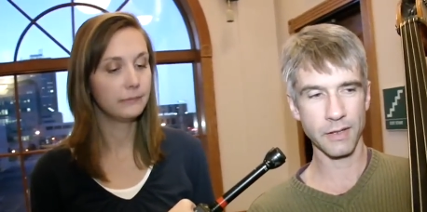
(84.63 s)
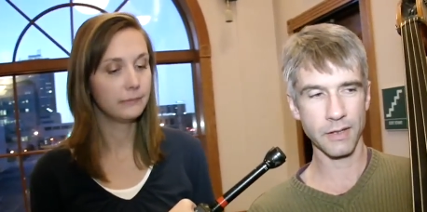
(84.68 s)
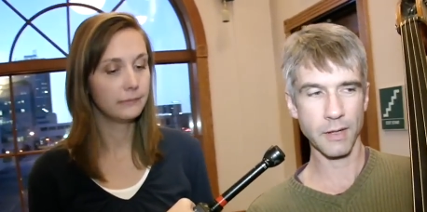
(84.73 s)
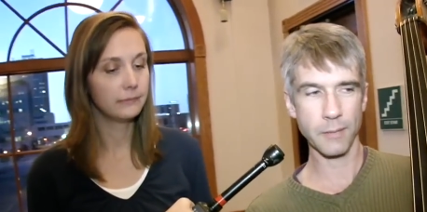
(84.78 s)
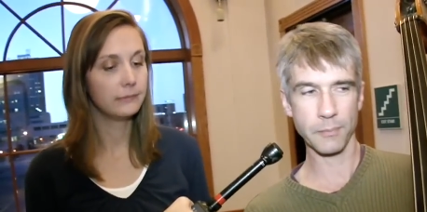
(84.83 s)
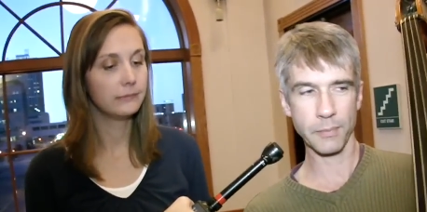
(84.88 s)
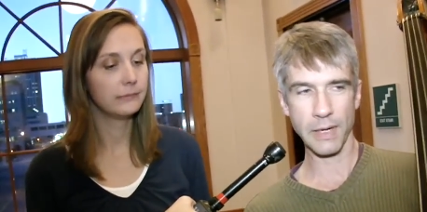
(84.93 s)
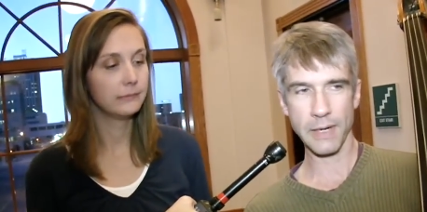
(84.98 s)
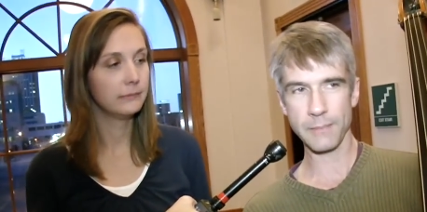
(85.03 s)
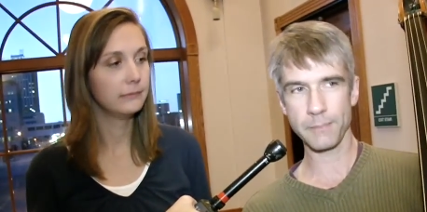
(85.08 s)

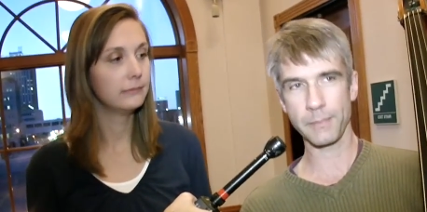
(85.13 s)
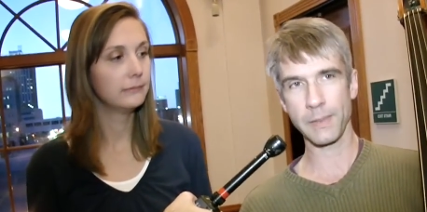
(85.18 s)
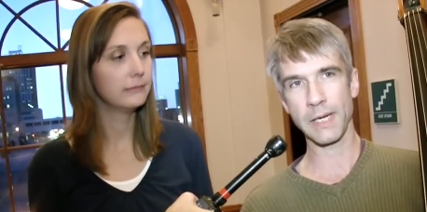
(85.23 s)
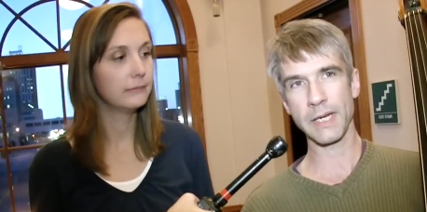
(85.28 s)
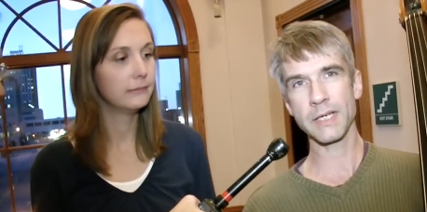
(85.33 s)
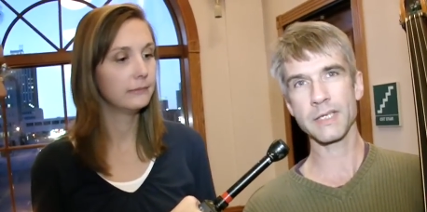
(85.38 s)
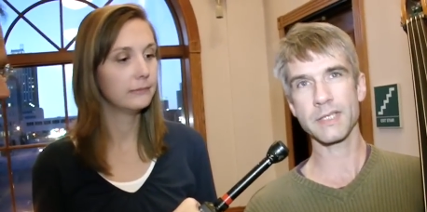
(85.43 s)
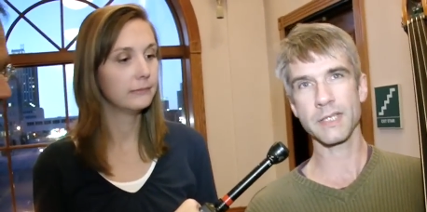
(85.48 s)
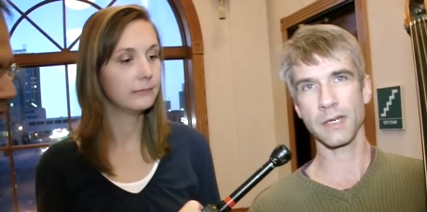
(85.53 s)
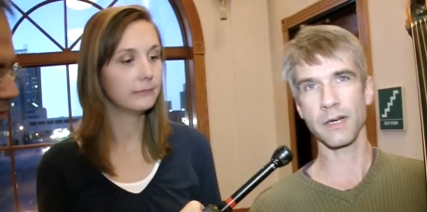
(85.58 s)
Speaker 1: an upright
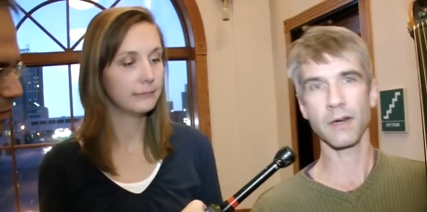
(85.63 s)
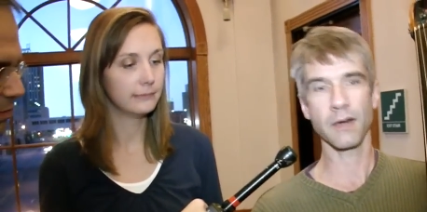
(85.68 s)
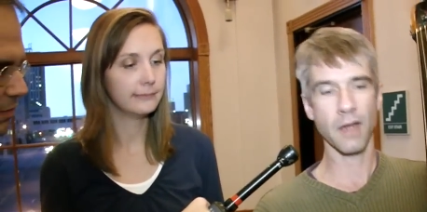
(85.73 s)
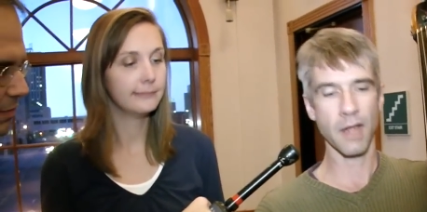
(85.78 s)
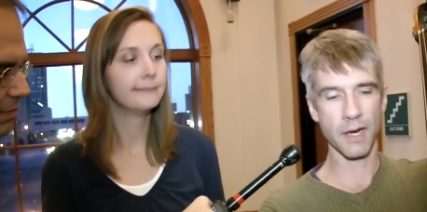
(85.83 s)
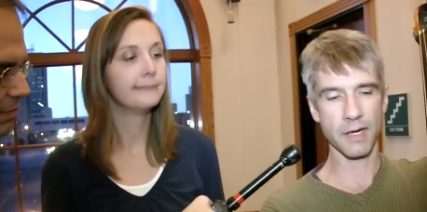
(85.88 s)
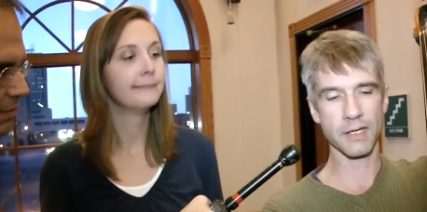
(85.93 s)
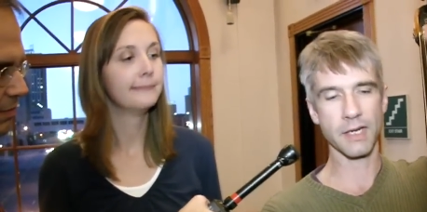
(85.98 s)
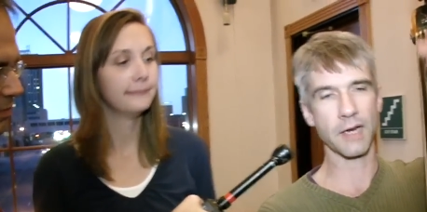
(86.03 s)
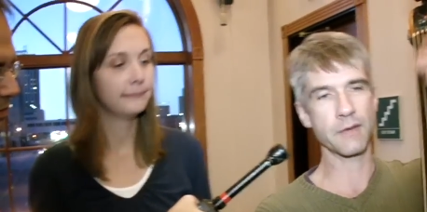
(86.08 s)
bass, and a
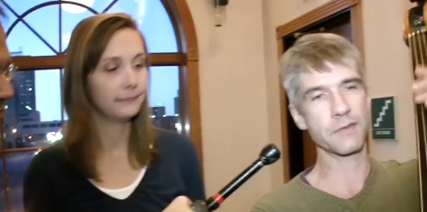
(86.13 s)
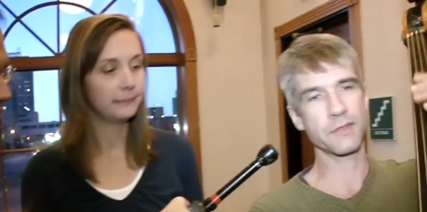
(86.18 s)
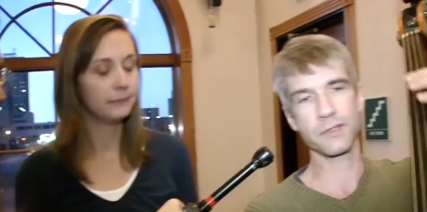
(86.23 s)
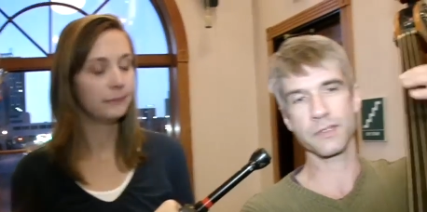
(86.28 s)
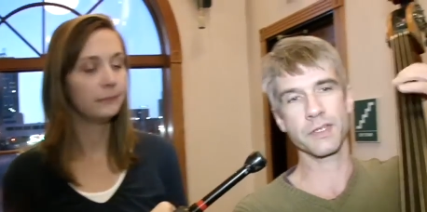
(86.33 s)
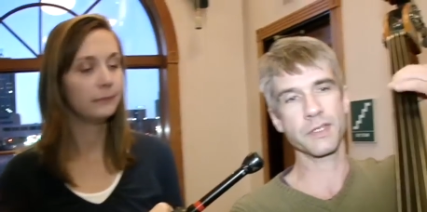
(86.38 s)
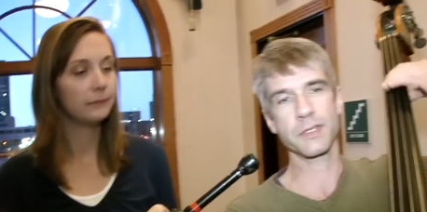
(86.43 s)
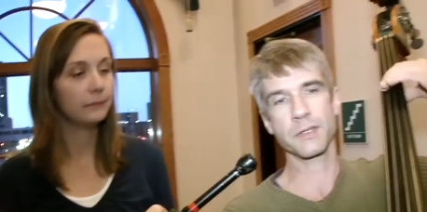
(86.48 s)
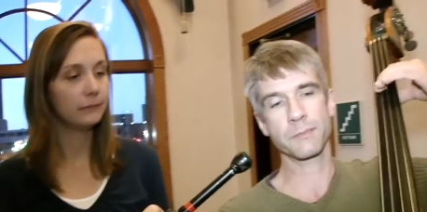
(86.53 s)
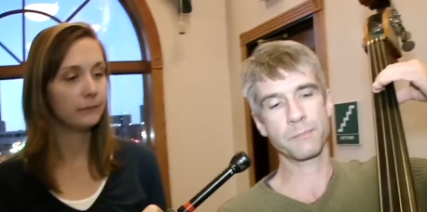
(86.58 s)
lot of times
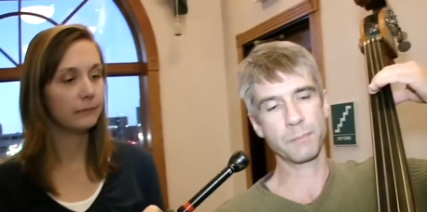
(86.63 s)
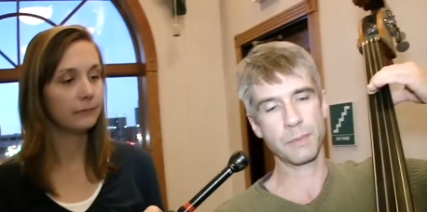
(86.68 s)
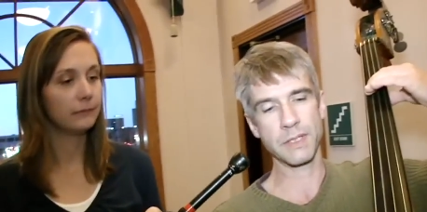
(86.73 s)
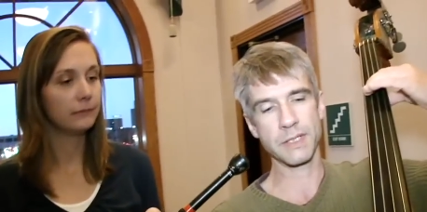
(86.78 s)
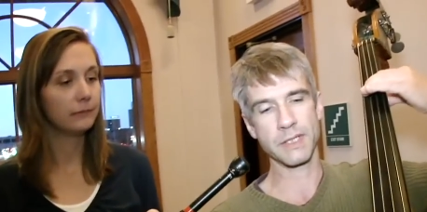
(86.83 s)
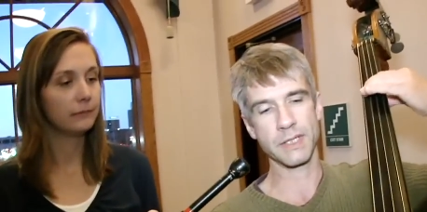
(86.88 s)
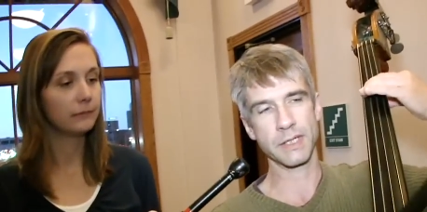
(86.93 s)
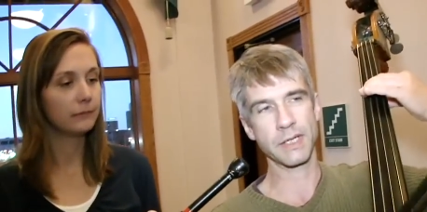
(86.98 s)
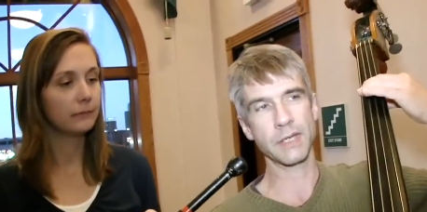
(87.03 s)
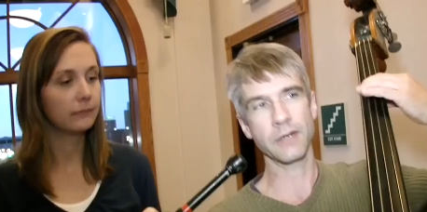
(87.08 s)
they're just
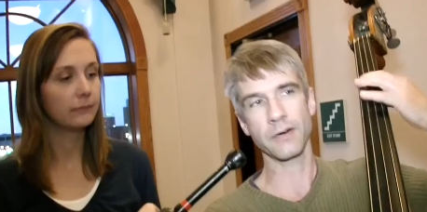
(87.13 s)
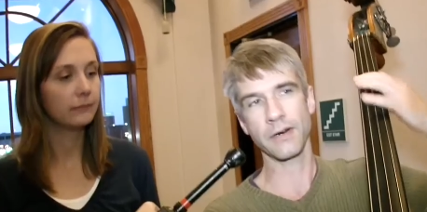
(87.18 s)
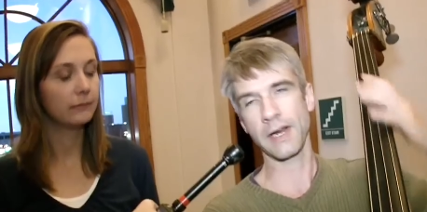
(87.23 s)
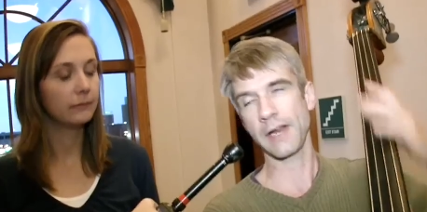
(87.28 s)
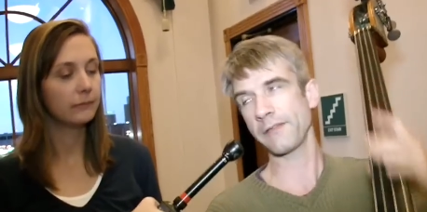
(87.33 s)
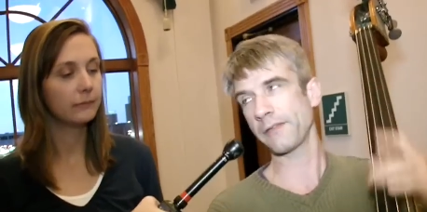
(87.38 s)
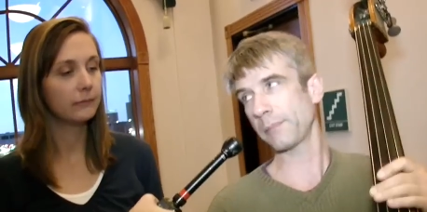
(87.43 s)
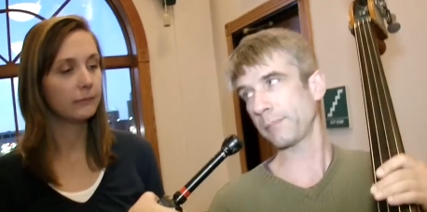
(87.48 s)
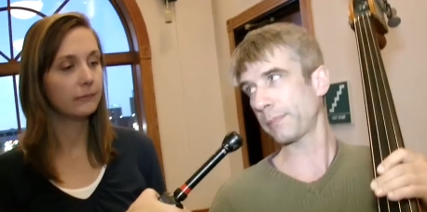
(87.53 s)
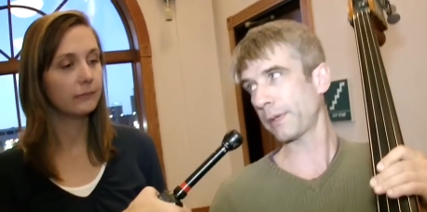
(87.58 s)
pitzing. They don't
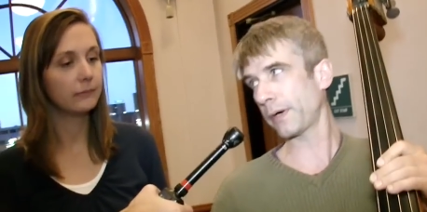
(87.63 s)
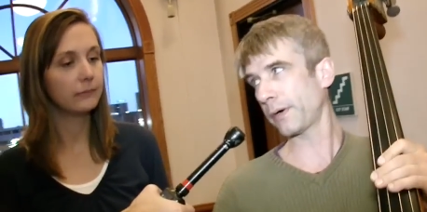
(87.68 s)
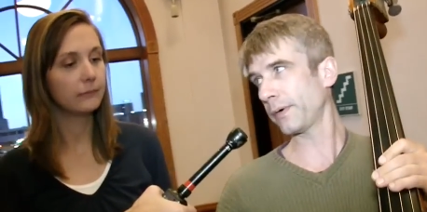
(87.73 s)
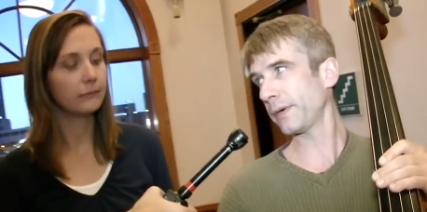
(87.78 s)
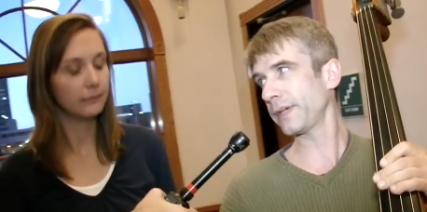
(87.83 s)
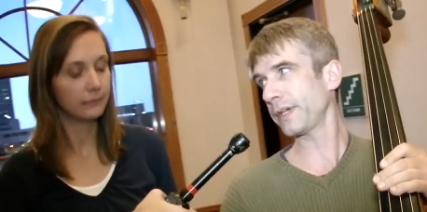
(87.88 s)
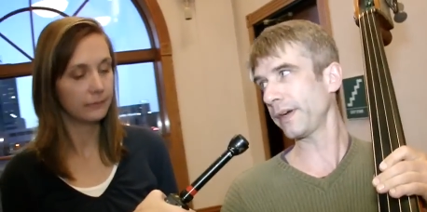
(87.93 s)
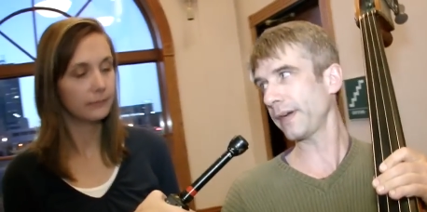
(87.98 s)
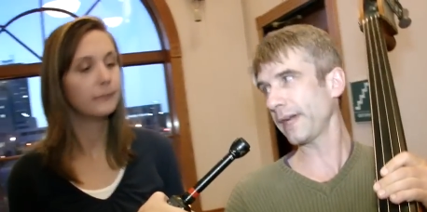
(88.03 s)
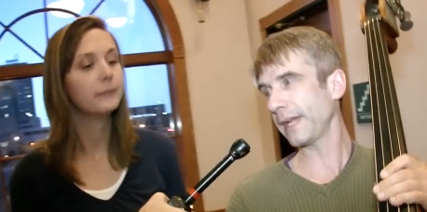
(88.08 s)
have a
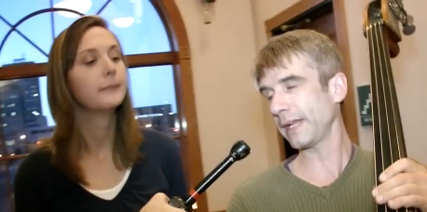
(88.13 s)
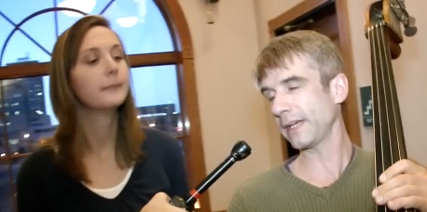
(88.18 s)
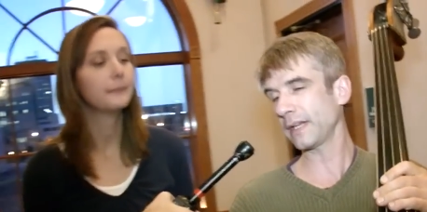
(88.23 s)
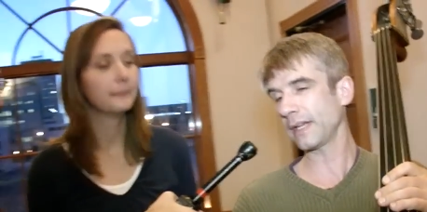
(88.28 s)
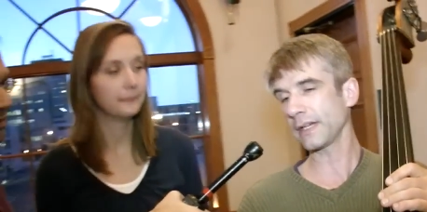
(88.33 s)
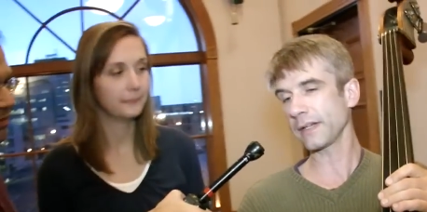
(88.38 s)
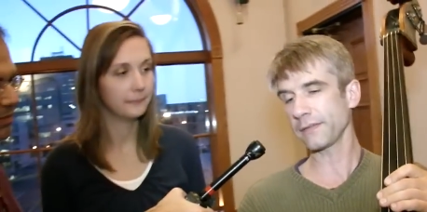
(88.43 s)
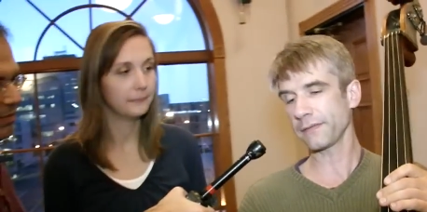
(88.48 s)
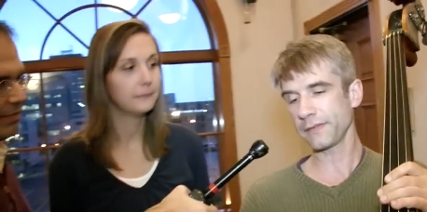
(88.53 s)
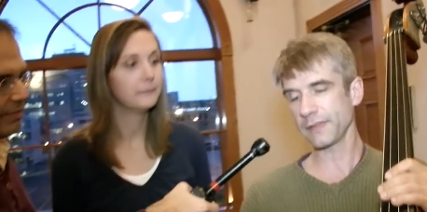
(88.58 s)
bow in their hand like a